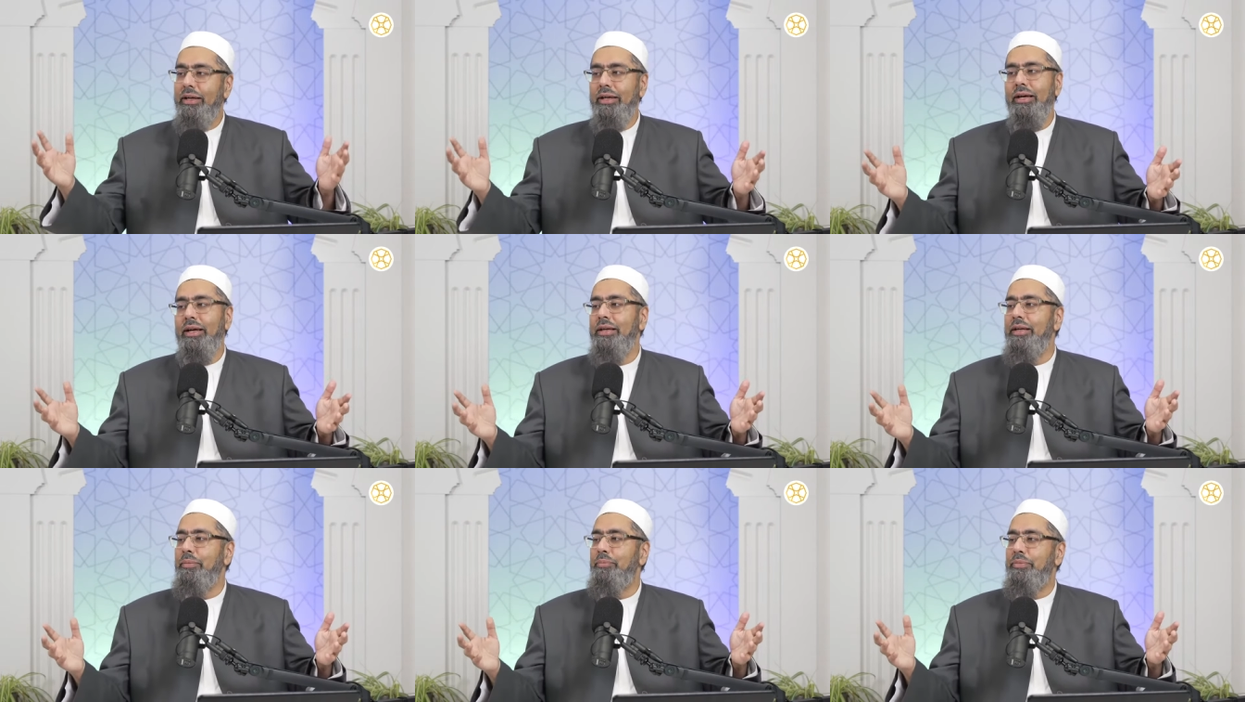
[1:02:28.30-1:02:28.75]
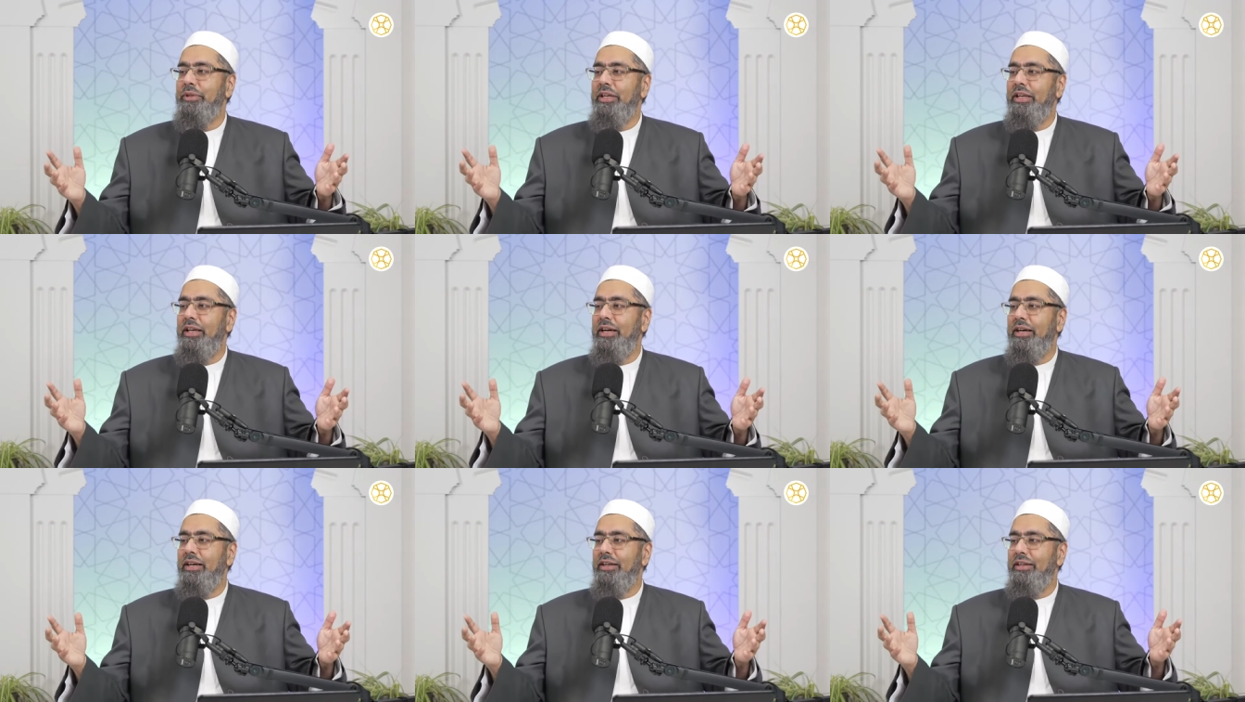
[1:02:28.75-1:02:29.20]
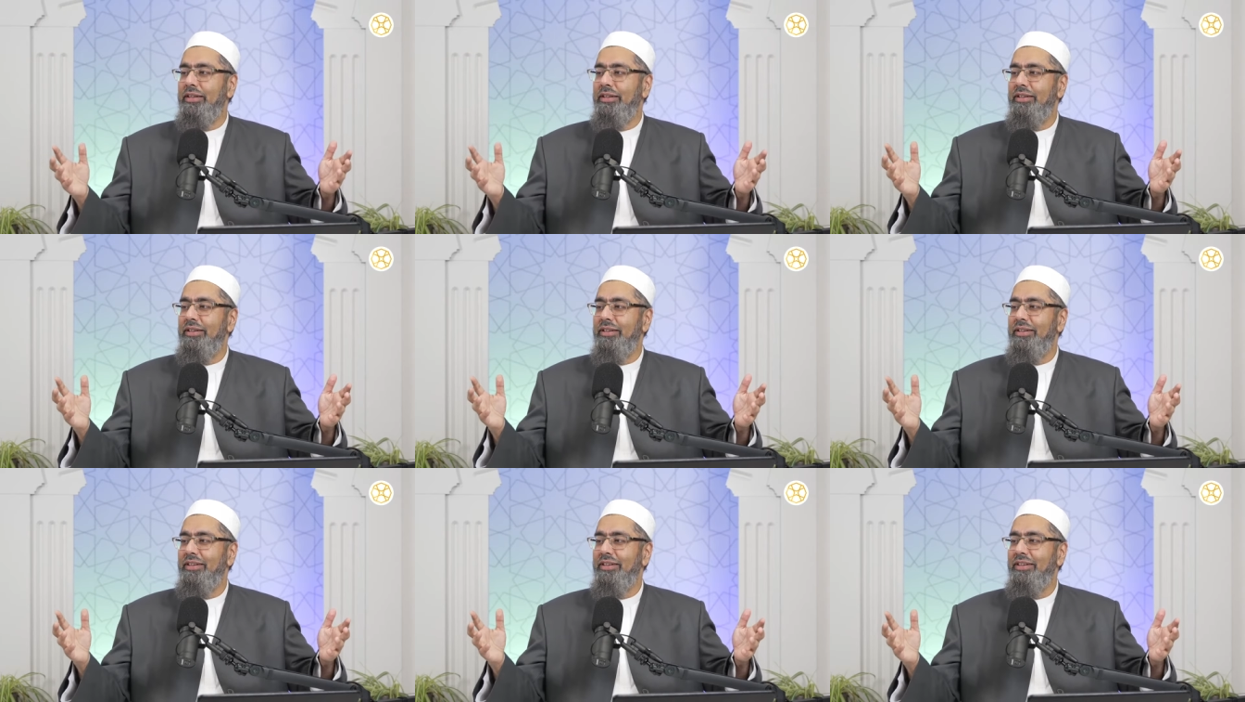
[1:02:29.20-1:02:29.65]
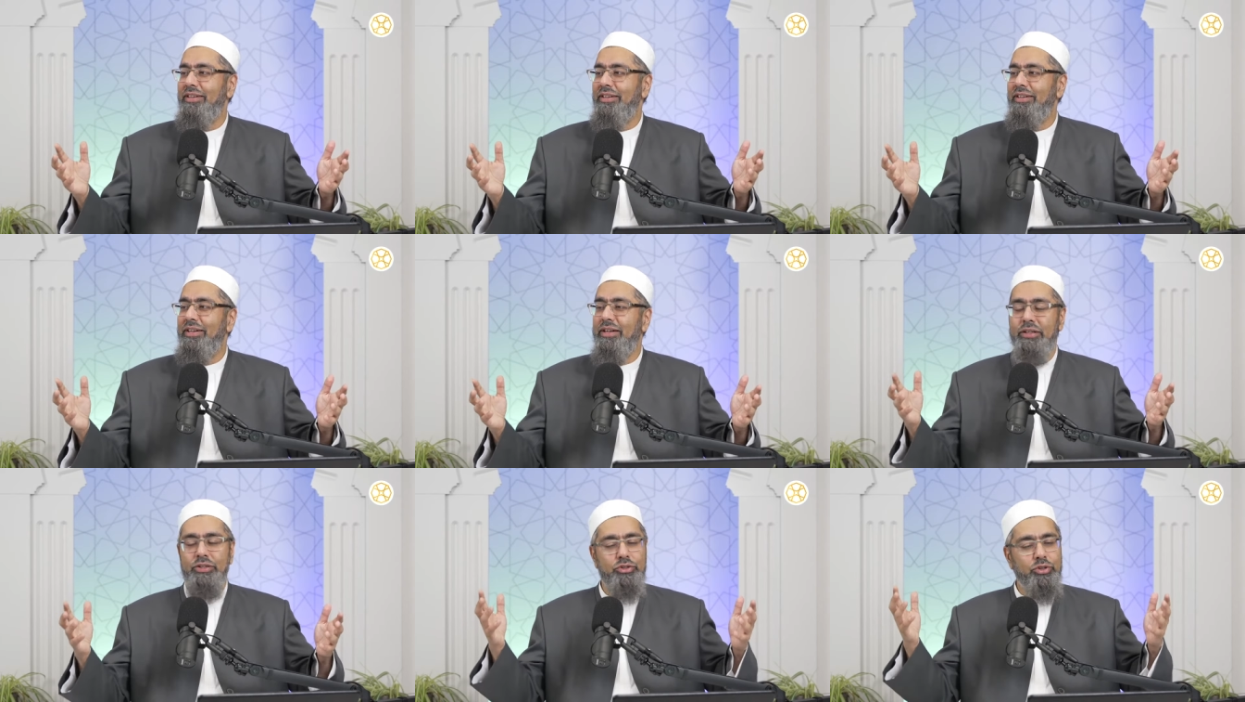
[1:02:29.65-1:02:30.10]
an ibtila,
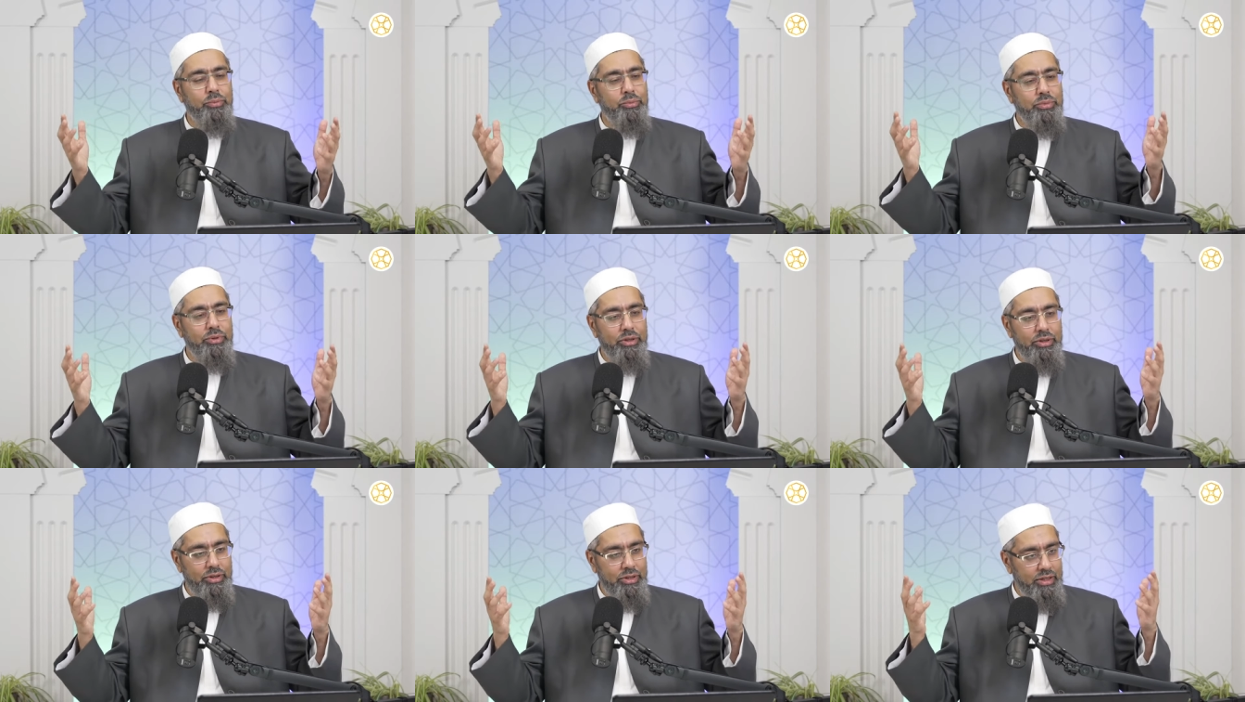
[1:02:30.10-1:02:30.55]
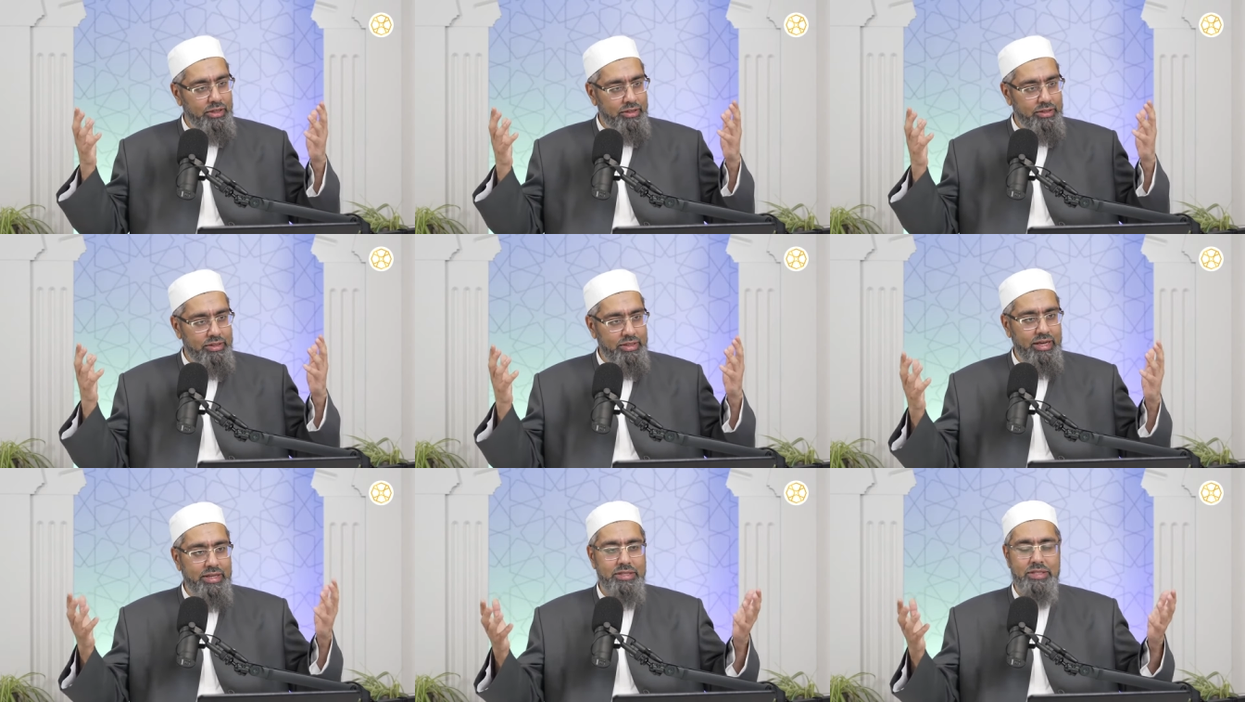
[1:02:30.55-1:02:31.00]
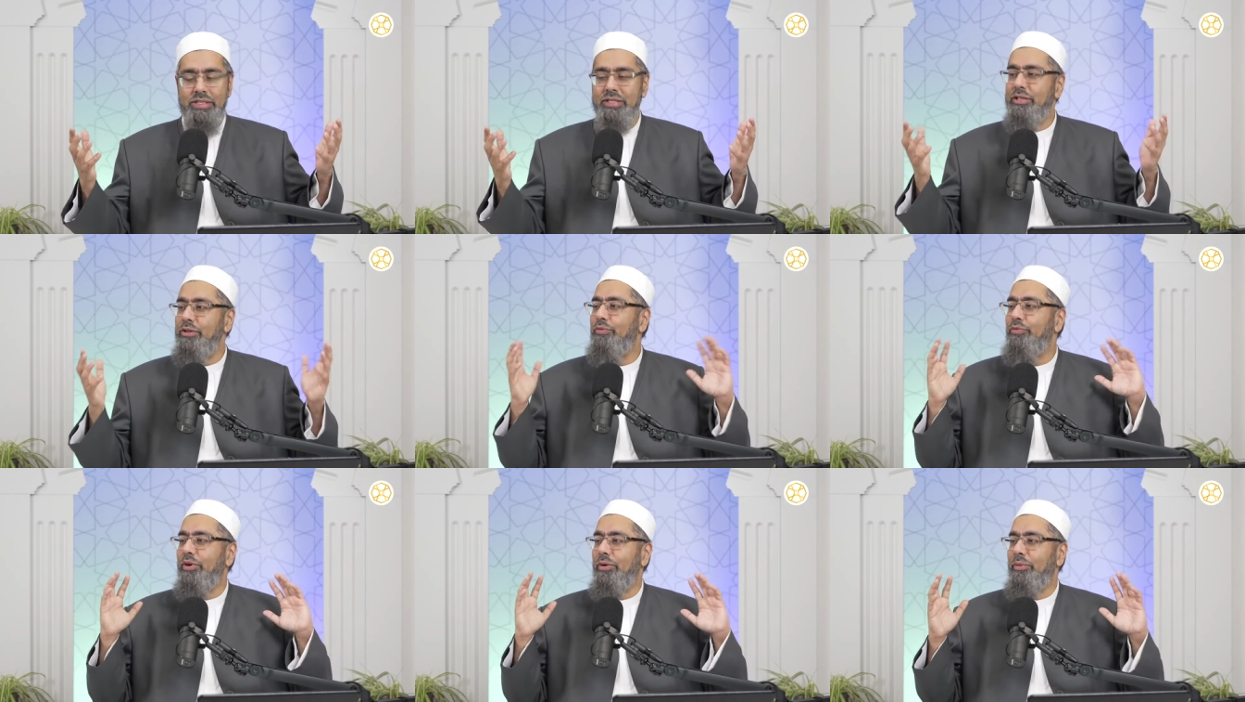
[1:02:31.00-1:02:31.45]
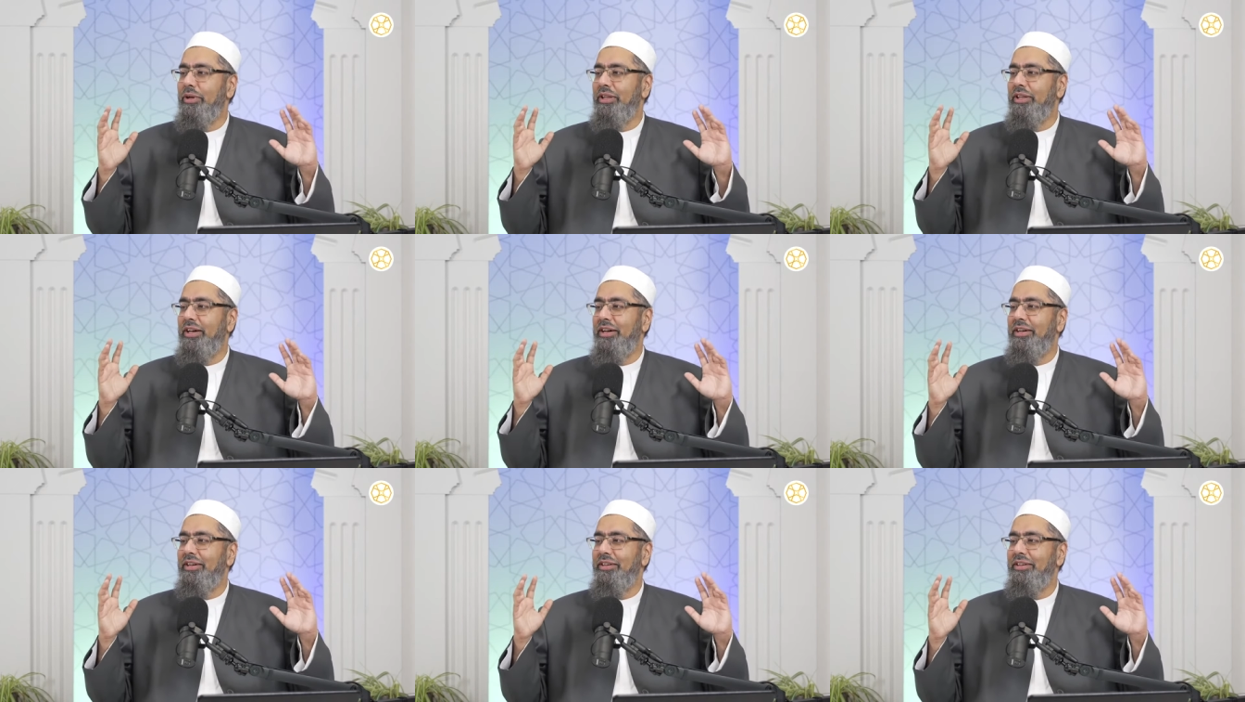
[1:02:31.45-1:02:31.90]
a, a test from
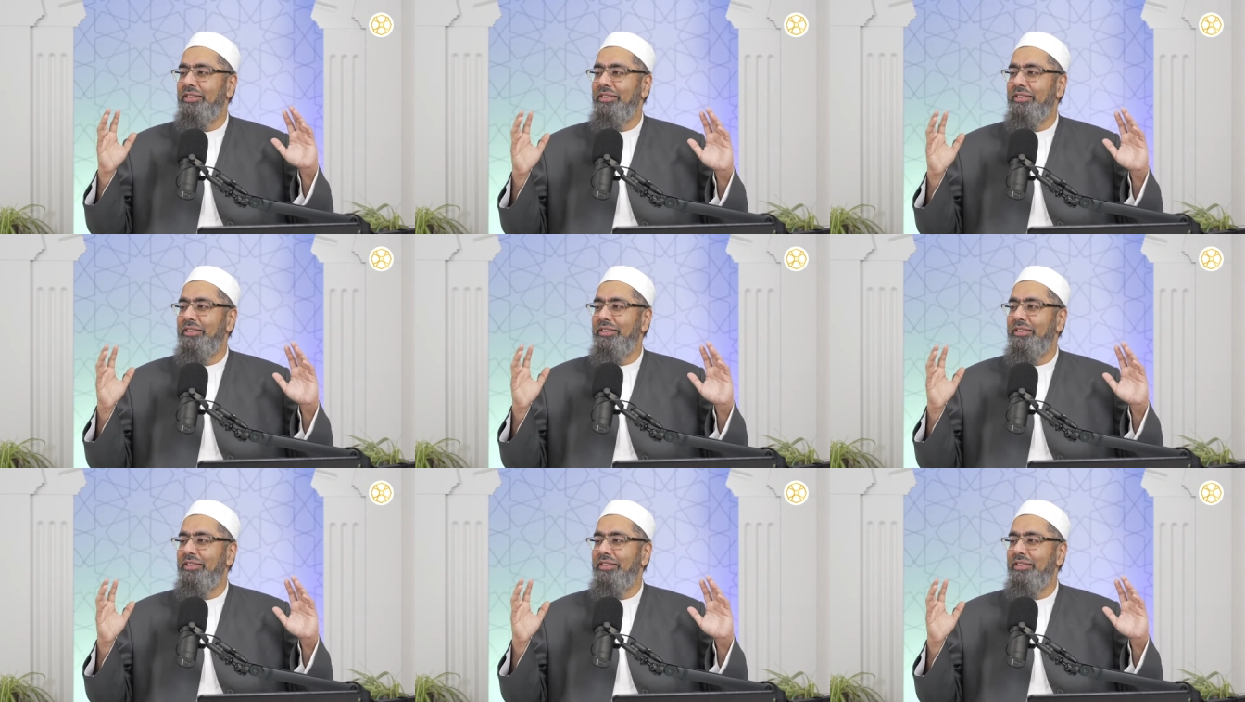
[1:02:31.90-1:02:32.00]
Allah.